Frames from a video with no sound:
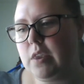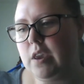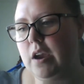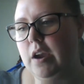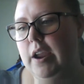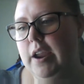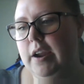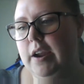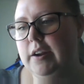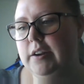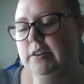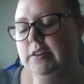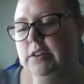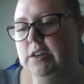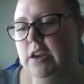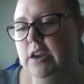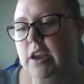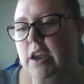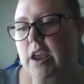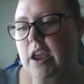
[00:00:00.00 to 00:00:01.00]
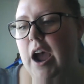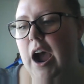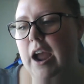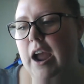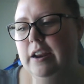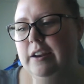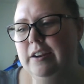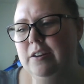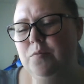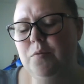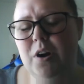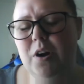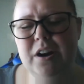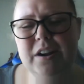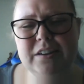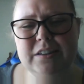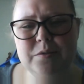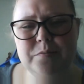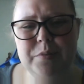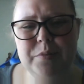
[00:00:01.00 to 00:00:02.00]
And I didn't want
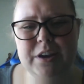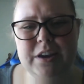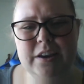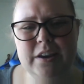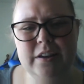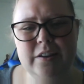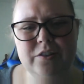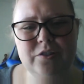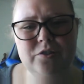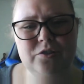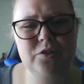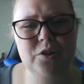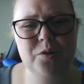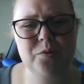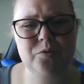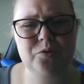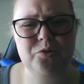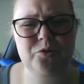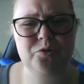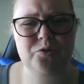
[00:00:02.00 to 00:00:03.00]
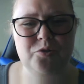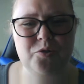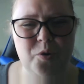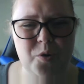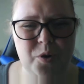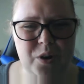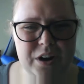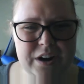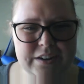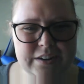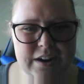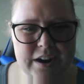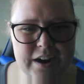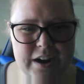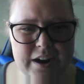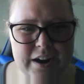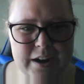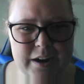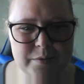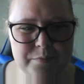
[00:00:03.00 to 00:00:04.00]
it to be so story
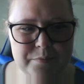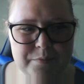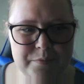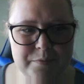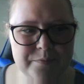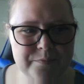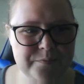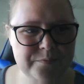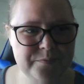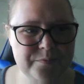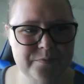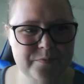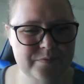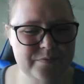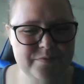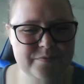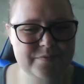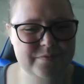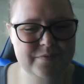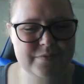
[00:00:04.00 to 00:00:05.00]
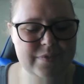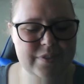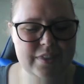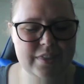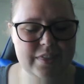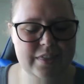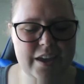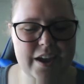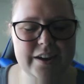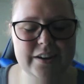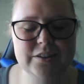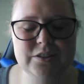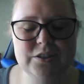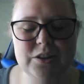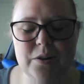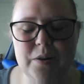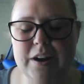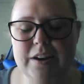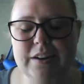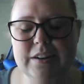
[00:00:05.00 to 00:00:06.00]
time like,
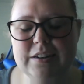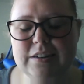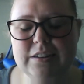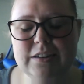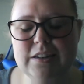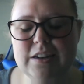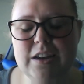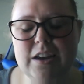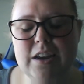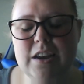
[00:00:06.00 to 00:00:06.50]
so I didn't